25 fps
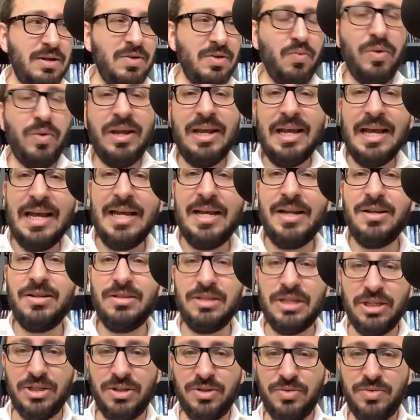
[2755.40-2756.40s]
we can
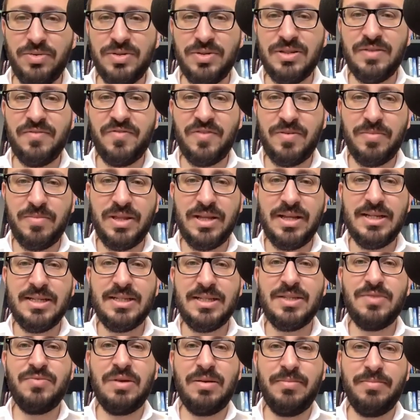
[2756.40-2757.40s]
deduce from
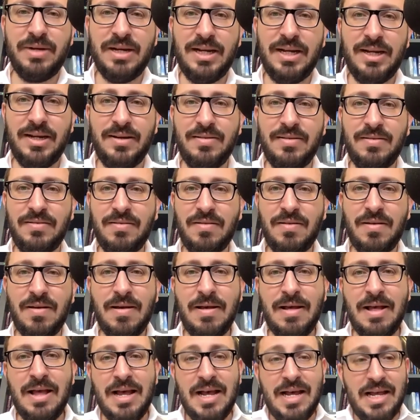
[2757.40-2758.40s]
this Ramban.
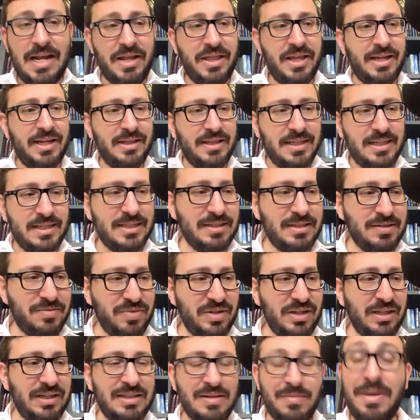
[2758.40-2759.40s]
I think this
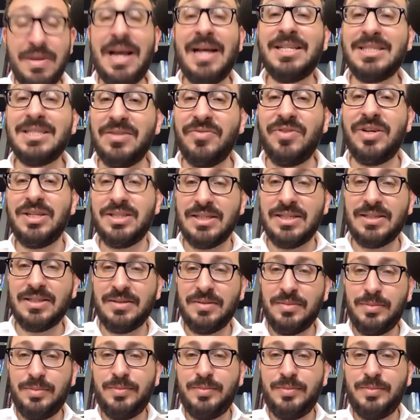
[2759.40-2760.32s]
really demands of us.